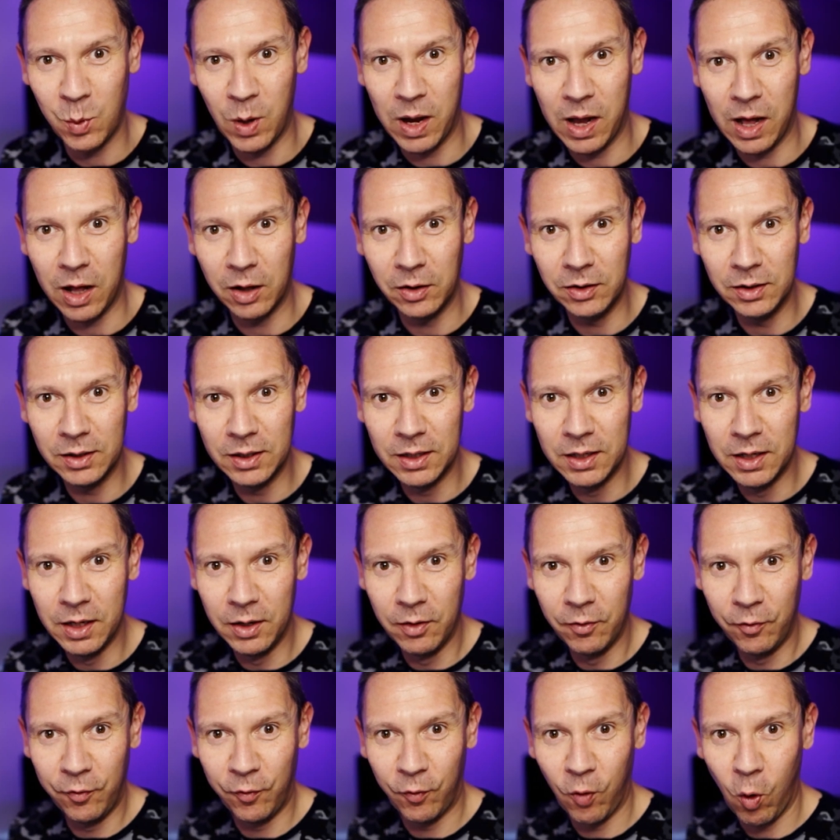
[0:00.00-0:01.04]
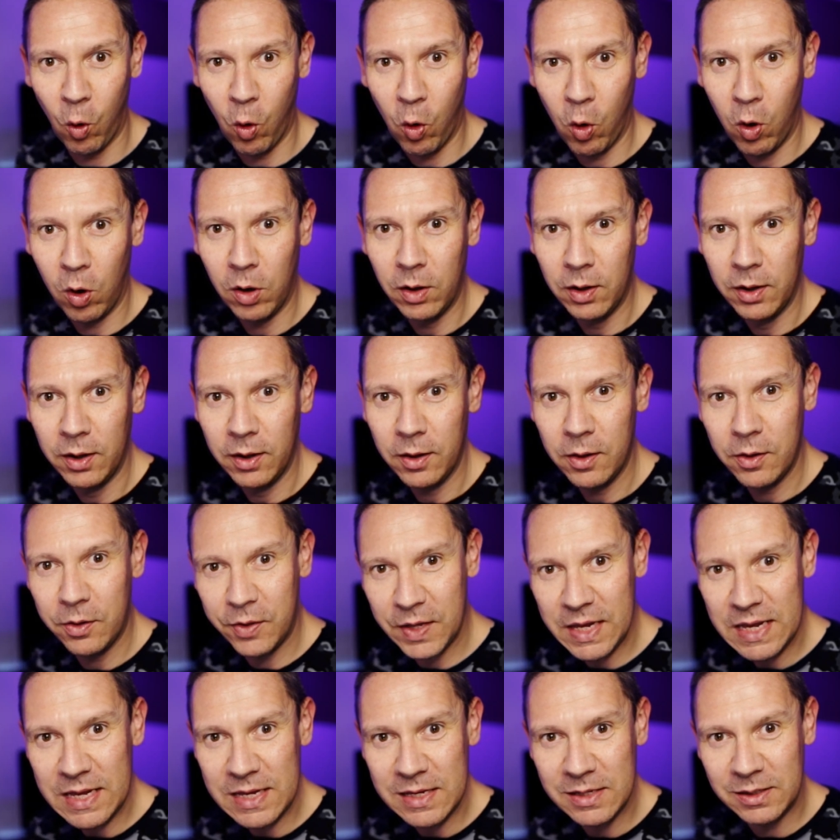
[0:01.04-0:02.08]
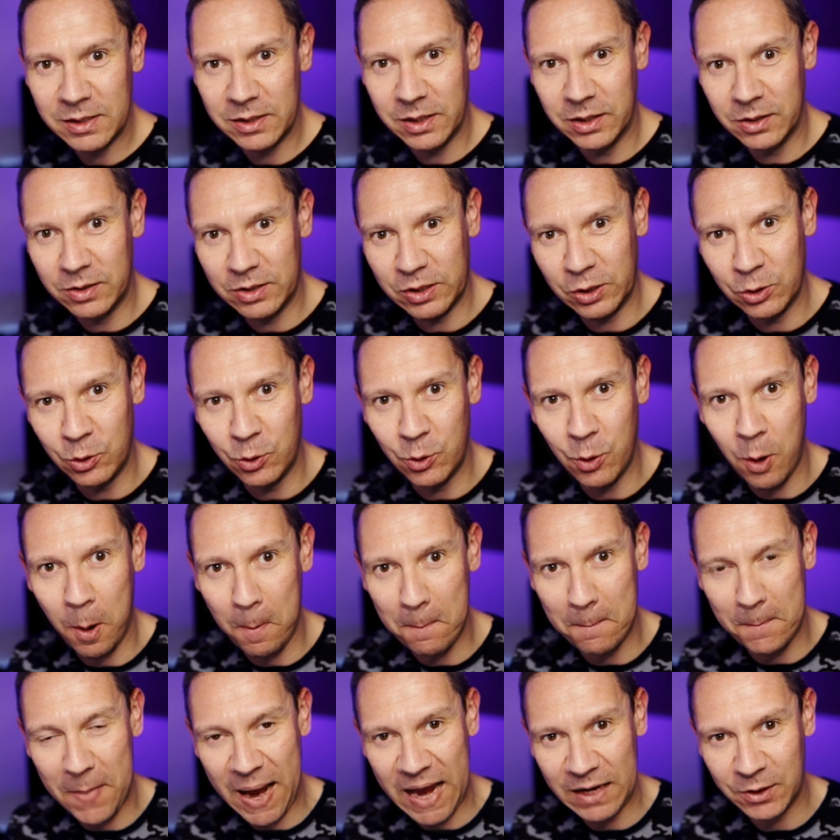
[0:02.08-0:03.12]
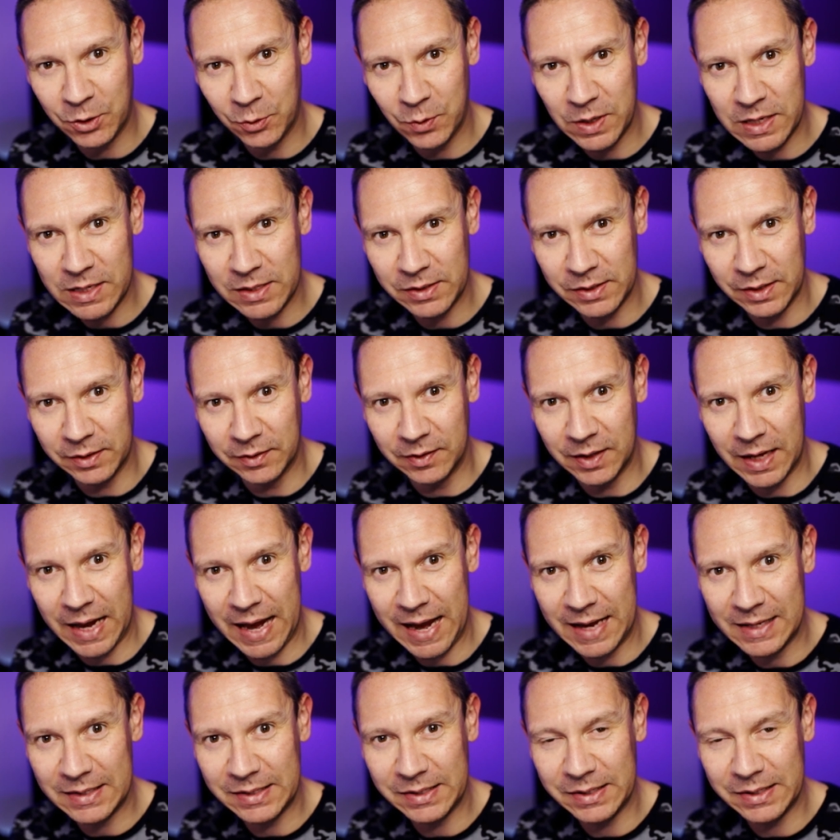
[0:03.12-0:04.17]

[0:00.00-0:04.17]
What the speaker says: well for these two batteries that